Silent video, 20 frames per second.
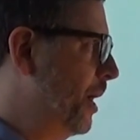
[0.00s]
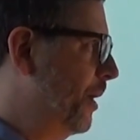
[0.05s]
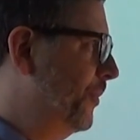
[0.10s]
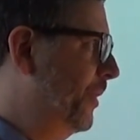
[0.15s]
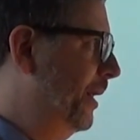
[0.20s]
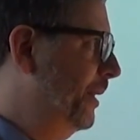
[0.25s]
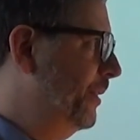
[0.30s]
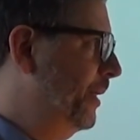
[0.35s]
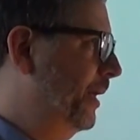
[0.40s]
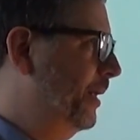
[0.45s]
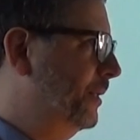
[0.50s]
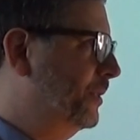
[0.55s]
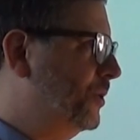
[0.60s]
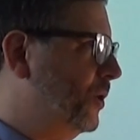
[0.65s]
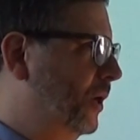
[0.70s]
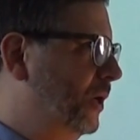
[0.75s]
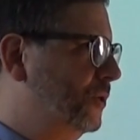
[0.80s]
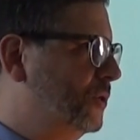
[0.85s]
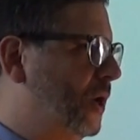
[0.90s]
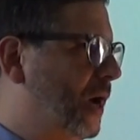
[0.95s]
that
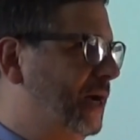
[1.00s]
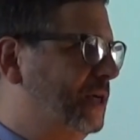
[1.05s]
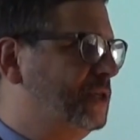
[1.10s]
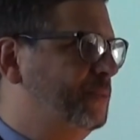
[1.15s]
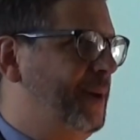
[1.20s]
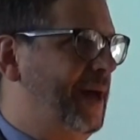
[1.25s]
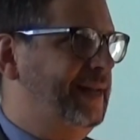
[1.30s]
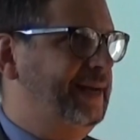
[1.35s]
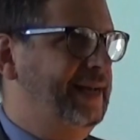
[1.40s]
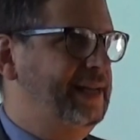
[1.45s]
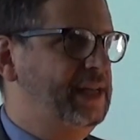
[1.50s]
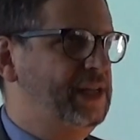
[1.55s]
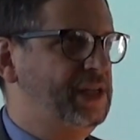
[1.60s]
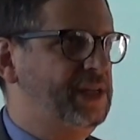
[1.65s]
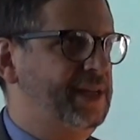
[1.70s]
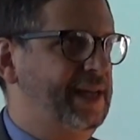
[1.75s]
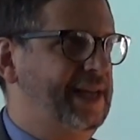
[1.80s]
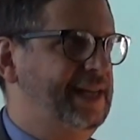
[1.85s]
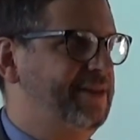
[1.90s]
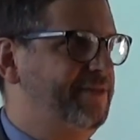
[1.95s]
talks about
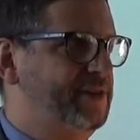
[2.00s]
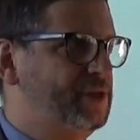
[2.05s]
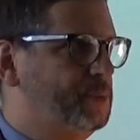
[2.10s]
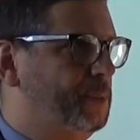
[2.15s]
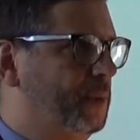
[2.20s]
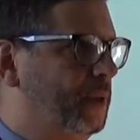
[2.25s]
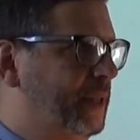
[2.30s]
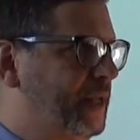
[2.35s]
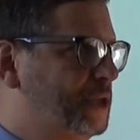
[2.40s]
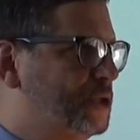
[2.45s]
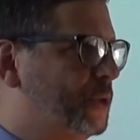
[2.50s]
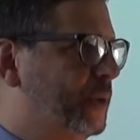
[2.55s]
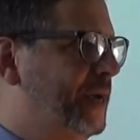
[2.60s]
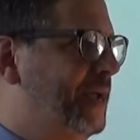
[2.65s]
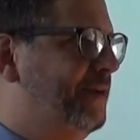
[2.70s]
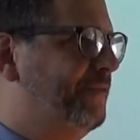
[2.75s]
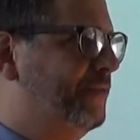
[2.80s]
indivisible injury.